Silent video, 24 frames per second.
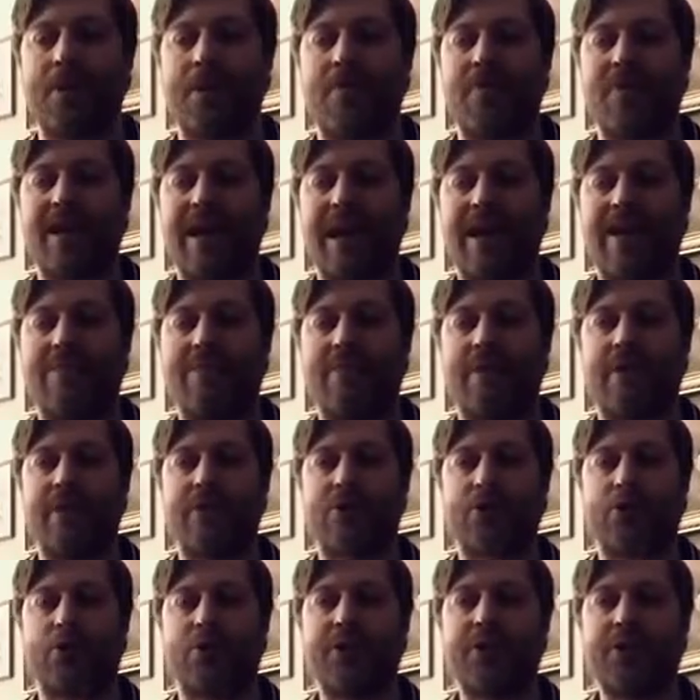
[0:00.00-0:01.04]
have
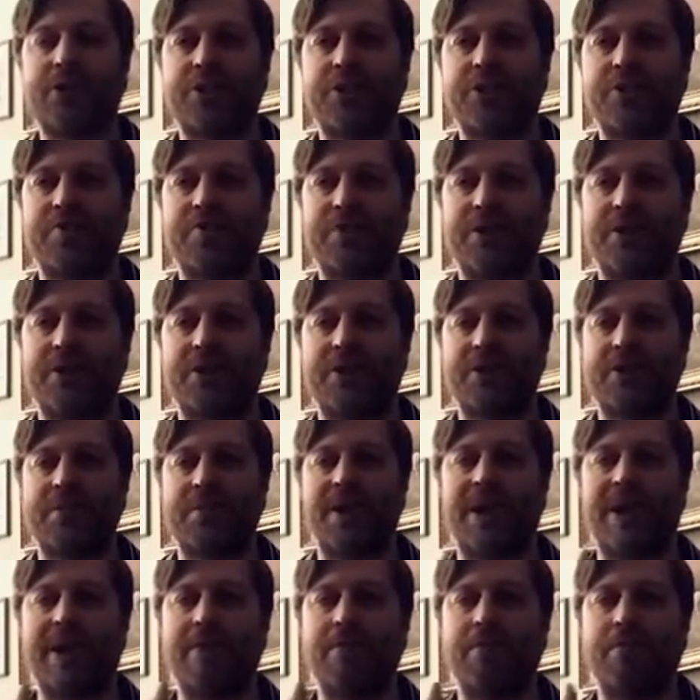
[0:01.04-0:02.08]
trenches built. They're
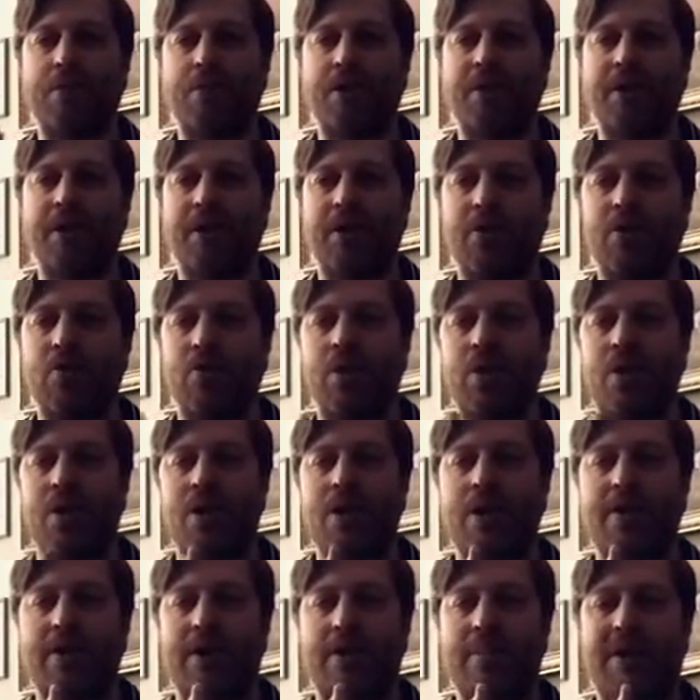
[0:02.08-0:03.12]

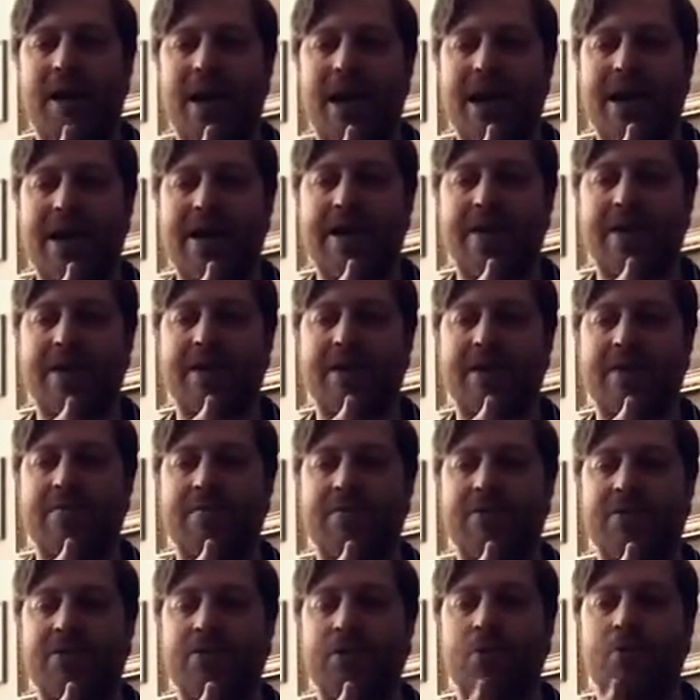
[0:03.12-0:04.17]
behind
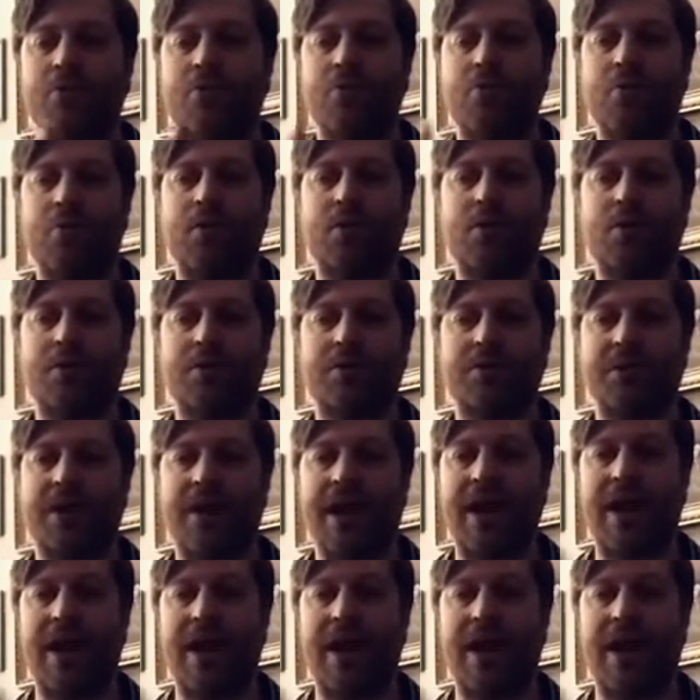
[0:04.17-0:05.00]
stone walls.